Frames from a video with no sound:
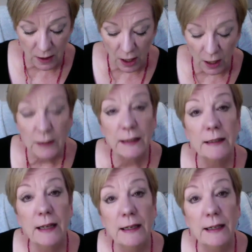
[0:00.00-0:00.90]

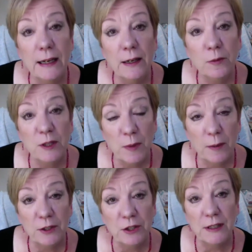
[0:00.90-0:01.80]
Cullen, and it was
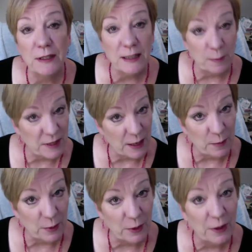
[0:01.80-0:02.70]
published in
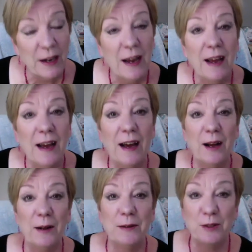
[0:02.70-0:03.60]
September.
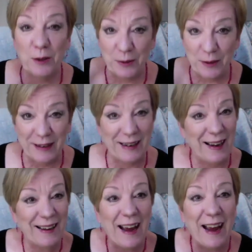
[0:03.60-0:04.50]
So
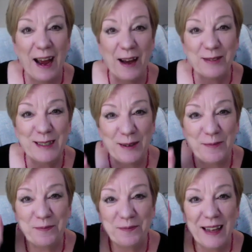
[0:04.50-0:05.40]
again, I have
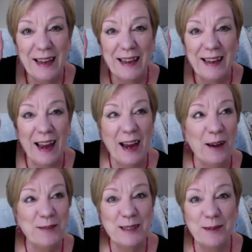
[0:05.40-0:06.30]

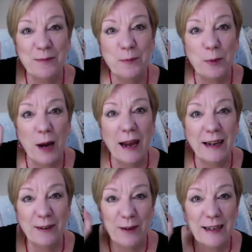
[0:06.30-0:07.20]
some
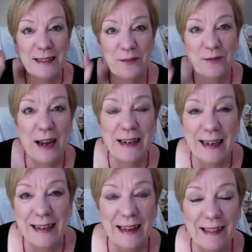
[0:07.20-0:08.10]
bragging rights if I
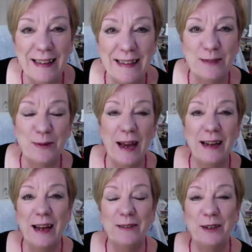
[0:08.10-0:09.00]
can get this
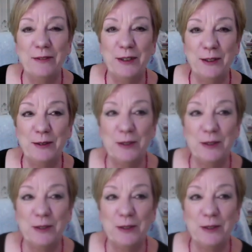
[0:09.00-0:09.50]
read and reviewed